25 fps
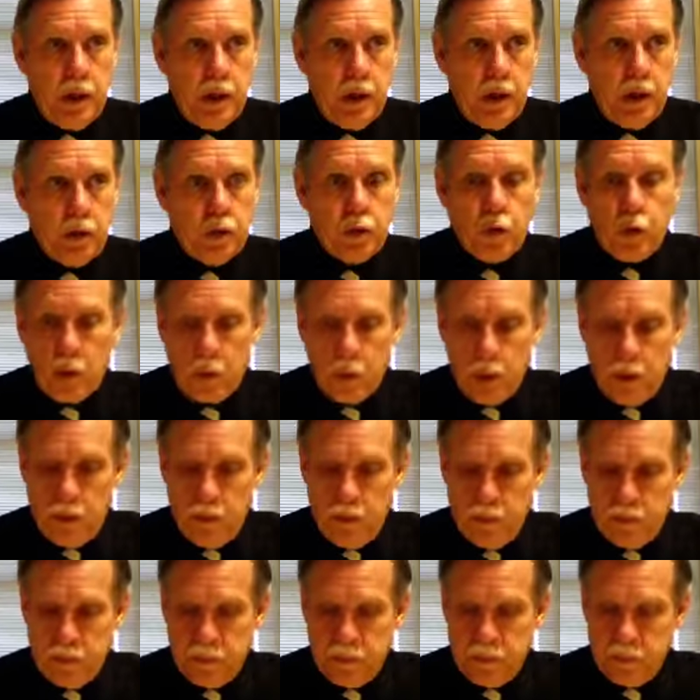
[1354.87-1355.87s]
trouble.
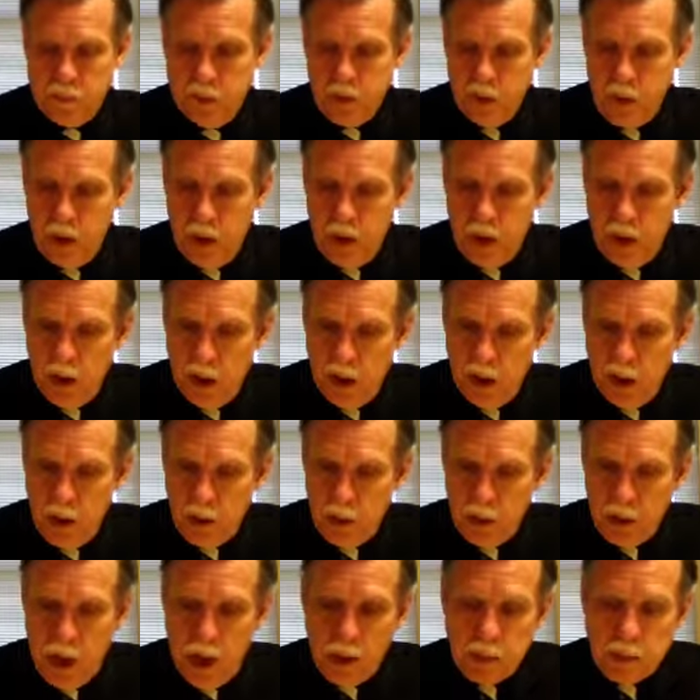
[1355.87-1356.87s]

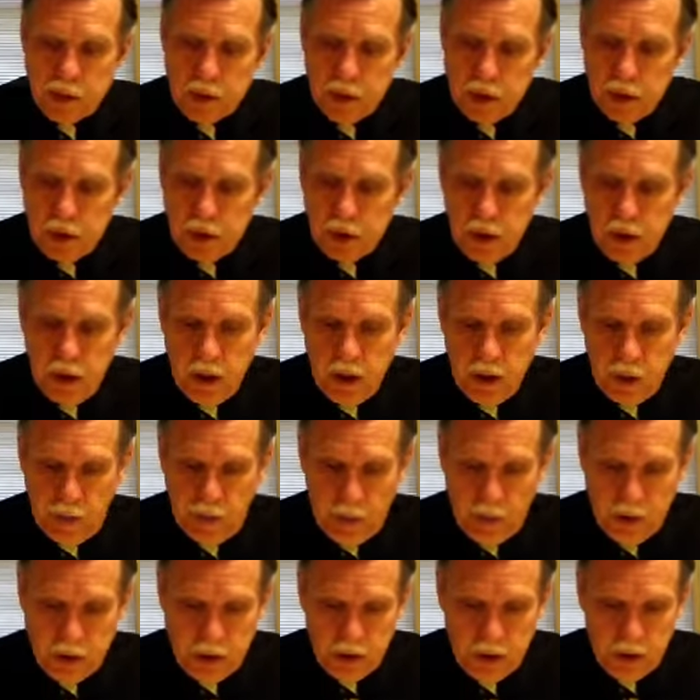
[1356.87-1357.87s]
But opposition to
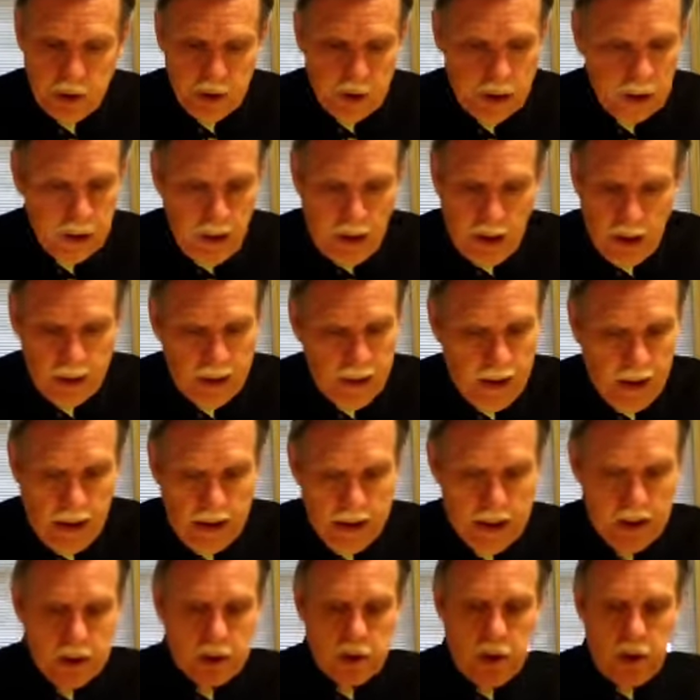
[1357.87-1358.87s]
integration did not die
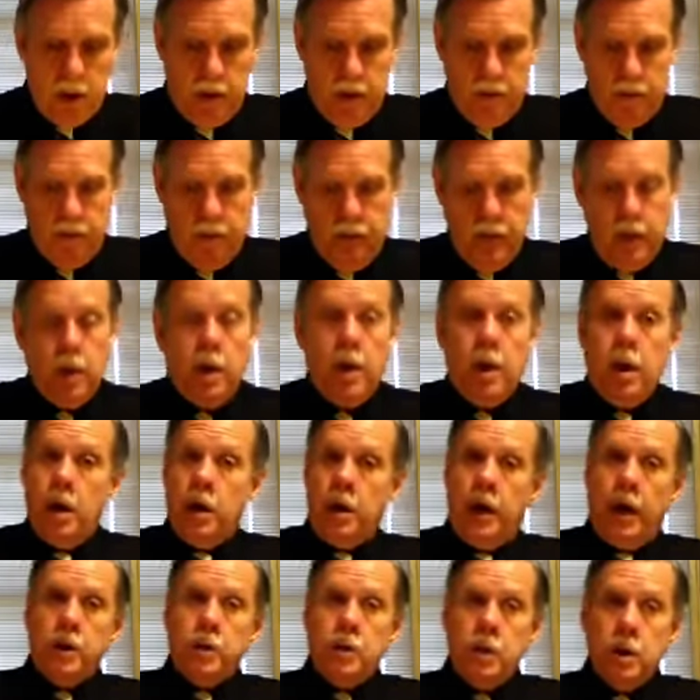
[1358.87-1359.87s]
easily. In
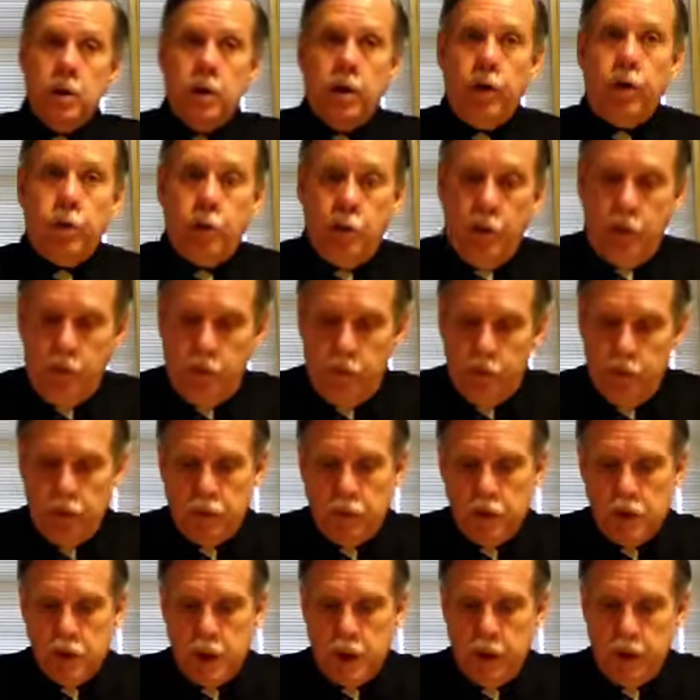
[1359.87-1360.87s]

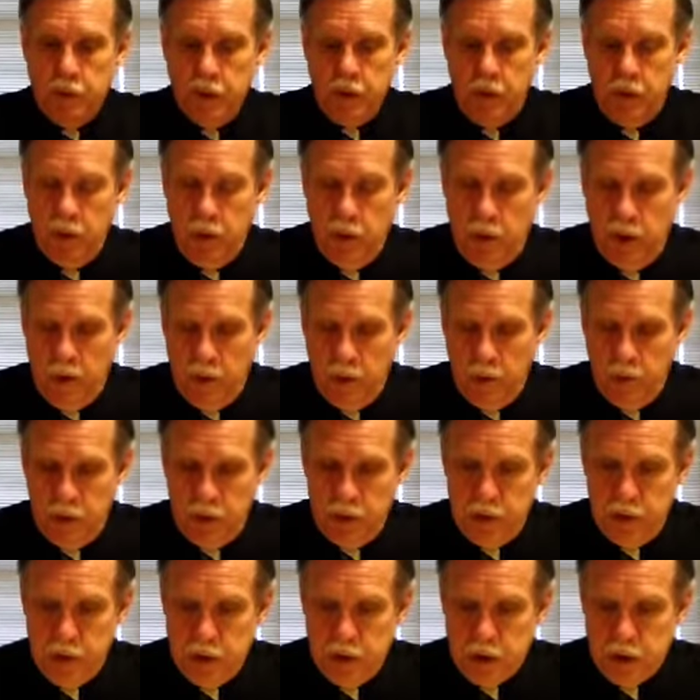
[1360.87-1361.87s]
1957, the
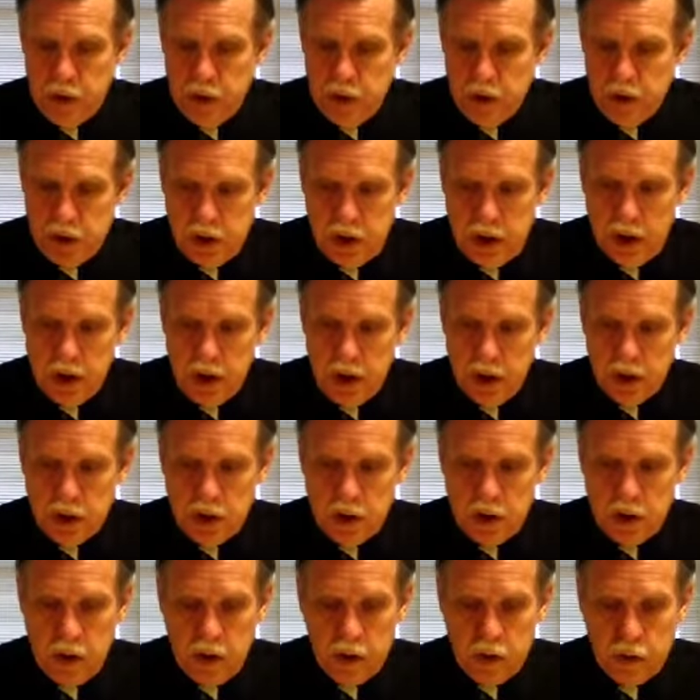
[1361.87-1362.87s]
Texas state
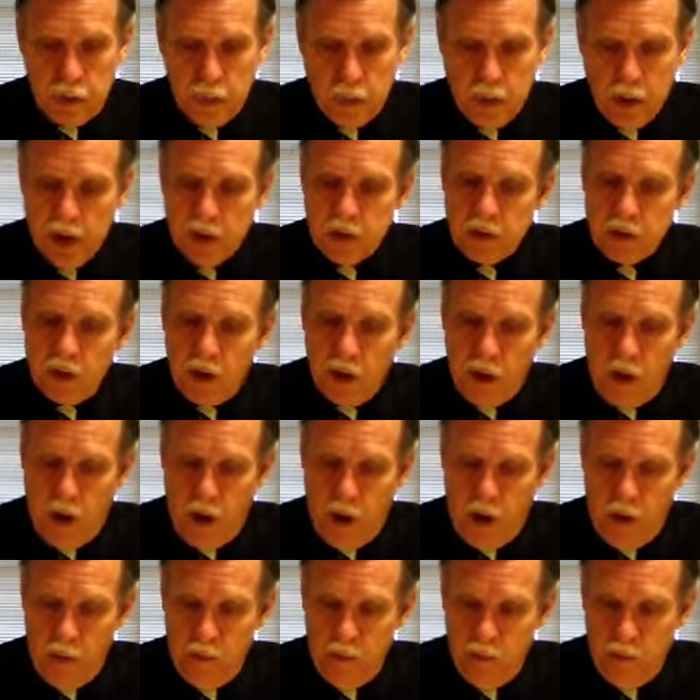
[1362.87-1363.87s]
legislature passed a
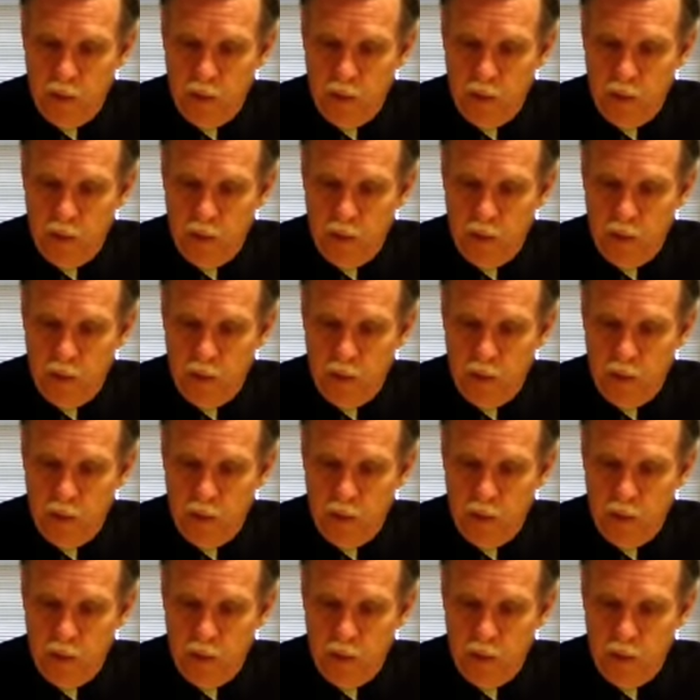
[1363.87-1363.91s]
law